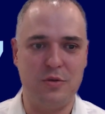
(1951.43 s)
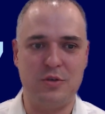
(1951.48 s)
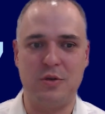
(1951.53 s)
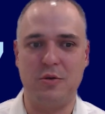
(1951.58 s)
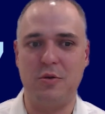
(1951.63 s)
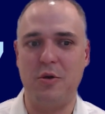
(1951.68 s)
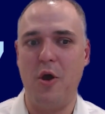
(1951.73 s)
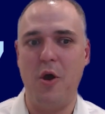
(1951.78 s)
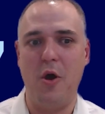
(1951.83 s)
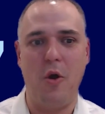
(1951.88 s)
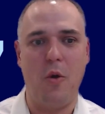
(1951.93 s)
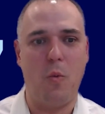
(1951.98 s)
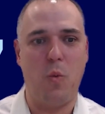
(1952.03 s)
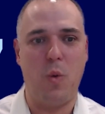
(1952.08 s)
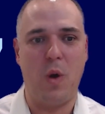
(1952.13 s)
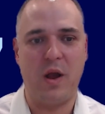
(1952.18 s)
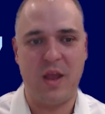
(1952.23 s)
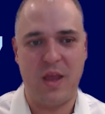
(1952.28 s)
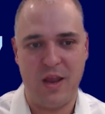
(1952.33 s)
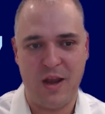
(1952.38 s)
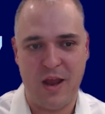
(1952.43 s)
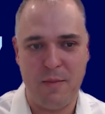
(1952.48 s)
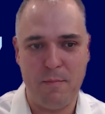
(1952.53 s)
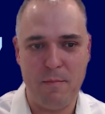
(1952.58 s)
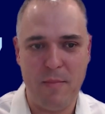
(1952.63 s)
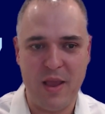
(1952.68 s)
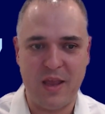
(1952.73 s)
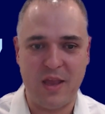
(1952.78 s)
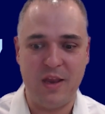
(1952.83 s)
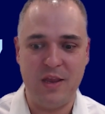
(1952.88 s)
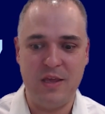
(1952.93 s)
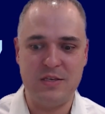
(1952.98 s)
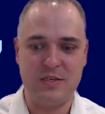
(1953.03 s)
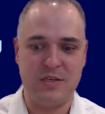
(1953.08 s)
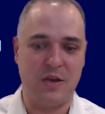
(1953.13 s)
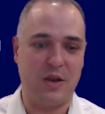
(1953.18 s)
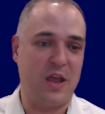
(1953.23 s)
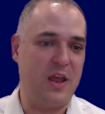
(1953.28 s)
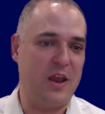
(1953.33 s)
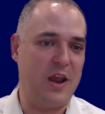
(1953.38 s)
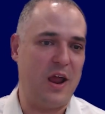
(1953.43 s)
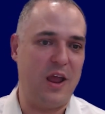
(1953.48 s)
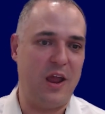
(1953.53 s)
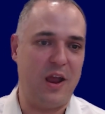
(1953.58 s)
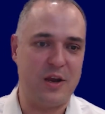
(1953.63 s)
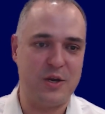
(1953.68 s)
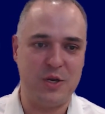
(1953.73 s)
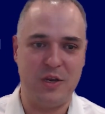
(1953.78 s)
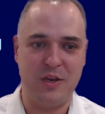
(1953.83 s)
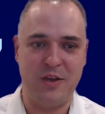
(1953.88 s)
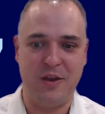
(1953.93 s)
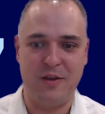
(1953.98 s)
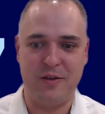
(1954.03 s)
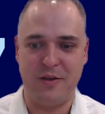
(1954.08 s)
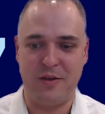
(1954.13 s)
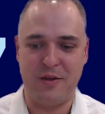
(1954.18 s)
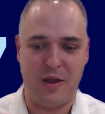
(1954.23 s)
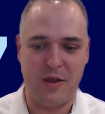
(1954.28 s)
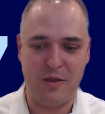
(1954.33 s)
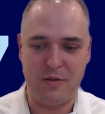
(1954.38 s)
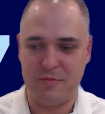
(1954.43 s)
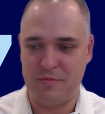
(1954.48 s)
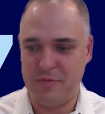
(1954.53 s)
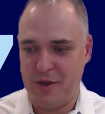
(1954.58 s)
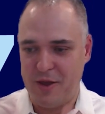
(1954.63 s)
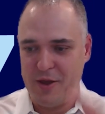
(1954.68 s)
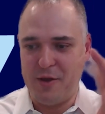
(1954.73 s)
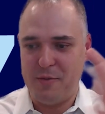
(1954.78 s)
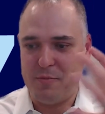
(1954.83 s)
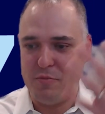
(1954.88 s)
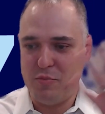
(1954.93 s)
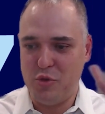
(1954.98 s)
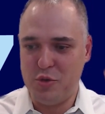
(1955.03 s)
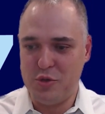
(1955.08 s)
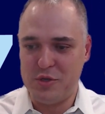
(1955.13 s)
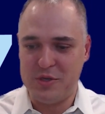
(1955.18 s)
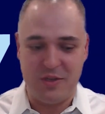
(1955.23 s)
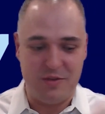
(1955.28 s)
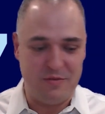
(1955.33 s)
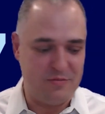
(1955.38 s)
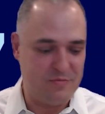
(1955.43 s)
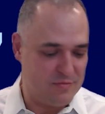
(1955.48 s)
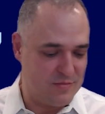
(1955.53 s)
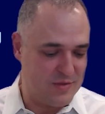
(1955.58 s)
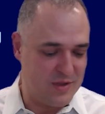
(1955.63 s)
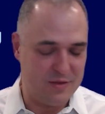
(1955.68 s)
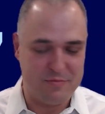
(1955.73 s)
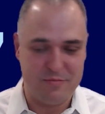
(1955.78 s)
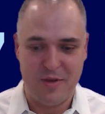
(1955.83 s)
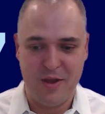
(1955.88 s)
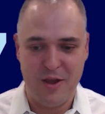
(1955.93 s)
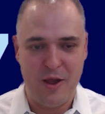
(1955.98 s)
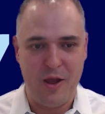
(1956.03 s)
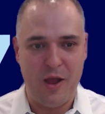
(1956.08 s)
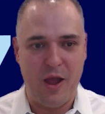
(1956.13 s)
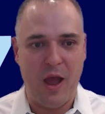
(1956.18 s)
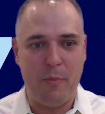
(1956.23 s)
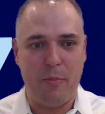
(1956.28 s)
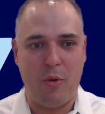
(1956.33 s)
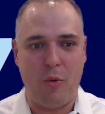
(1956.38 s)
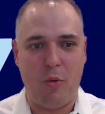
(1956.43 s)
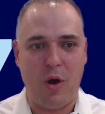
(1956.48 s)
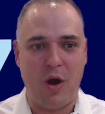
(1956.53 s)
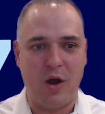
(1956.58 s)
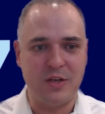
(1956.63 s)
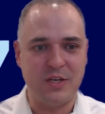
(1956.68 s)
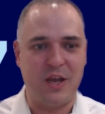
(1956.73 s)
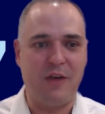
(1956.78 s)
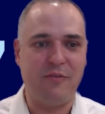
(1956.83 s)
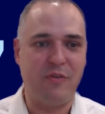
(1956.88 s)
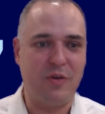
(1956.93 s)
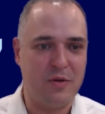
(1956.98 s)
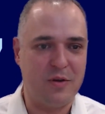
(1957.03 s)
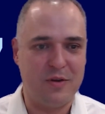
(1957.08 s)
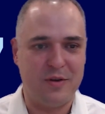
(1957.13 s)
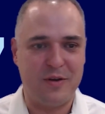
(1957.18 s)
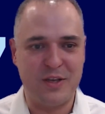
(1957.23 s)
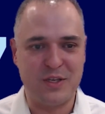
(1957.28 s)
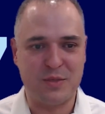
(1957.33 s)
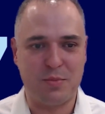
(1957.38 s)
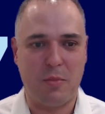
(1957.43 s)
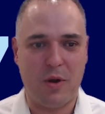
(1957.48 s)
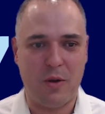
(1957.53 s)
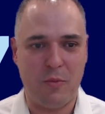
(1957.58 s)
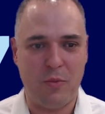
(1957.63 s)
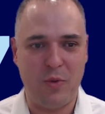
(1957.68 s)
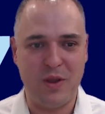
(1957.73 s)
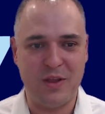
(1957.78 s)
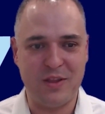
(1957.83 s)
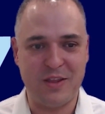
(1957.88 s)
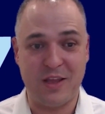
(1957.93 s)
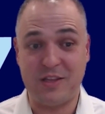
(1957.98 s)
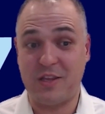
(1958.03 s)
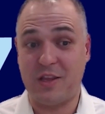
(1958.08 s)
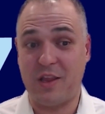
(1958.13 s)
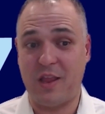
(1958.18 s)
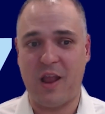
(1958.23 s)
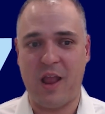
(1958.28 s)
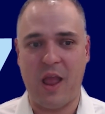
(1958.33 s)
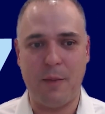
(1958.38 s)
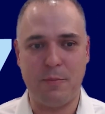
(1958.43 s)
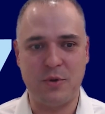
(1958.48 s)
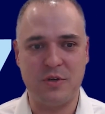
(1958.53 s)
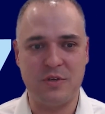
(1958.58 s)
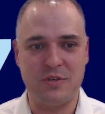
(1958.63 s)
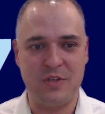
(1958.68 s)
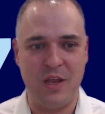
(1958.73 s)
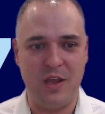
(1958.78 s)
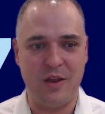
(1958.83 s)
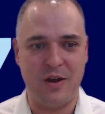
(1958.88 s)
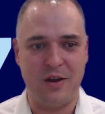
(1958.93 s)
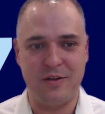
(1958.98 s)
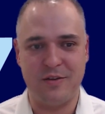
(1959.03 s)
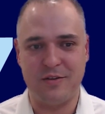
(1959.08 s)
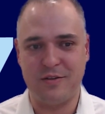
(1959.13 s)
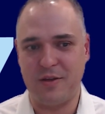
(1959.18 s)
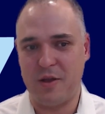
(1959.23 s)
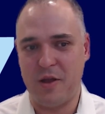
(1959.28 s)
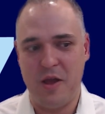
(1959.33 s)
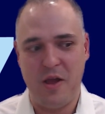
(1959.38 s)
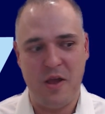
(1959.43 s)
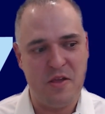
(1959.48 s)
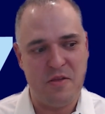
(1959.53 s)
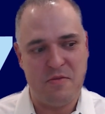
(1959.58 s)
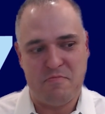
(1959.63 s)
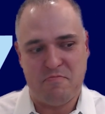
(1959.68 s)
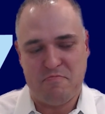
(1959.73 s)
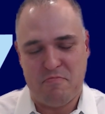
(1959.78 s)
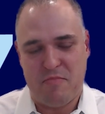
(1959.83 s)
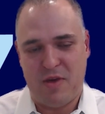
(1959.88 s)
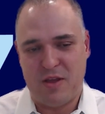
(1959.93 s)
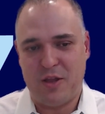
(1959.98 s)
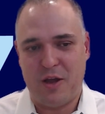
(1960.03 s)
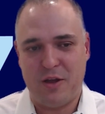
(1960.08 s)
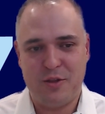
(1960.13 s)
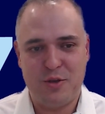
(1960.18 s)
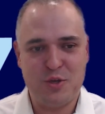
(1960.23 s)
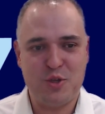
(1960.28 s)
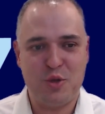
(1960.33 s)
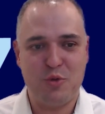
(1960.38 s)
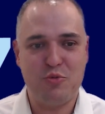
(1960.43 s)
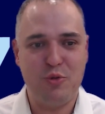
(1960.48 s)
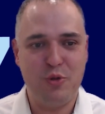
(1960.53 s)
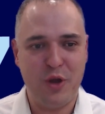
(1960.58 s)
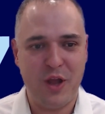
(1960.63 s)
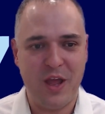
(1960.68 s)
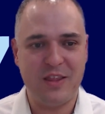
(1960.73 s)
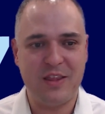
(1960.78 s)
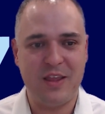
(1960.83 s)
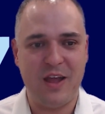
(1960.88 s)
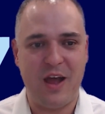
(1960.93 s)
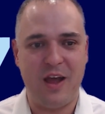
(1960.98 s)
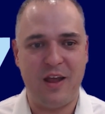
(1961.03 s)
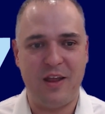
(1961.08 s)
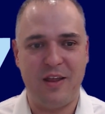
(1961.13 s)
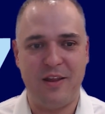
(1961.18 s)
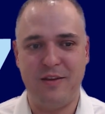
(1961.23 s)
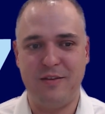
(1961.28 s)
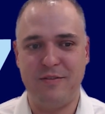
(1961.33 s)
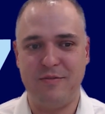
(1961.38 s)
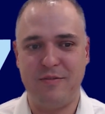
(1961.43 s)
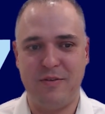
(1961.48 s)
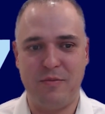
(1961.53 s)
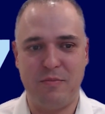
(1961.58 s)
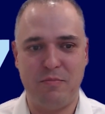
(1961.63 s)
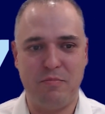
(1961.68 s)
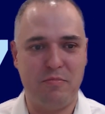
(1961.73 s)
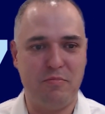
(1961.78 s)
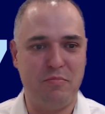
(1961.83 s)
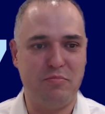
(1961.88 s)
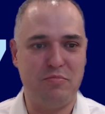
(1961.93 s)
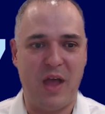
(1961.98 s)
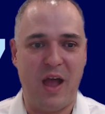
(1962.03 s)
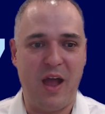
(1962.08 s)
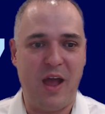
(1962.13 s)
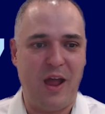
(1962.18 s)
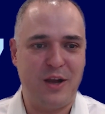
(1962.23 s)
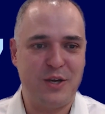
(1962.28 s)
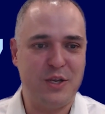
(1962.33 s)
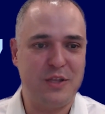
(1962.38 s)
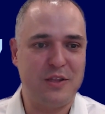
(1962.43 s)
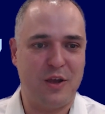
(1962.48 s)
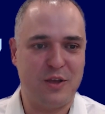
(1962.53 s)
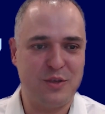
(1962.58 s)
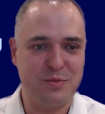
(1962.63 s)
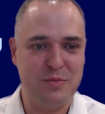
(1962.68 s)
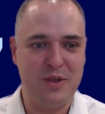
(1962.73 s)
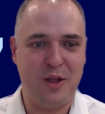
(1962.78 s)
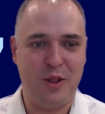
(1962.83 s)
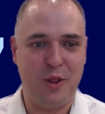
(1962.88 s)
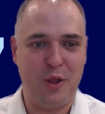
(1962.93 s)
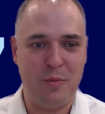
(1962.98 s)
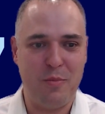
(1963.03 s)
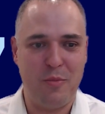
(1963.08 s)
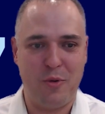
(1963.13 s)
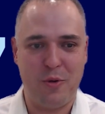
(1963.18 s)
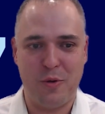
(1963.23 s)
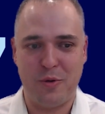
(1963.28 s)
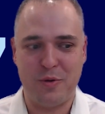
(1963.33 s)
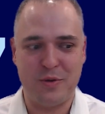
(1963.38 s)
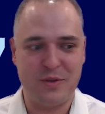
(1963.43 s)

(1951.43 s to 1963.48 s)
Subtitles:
So what can I make it easier? Can I actually, like I'm using the Apple Watch, I have a smart ring that captures data. Like my doctors don't look at that, and that actually tells me a lot more.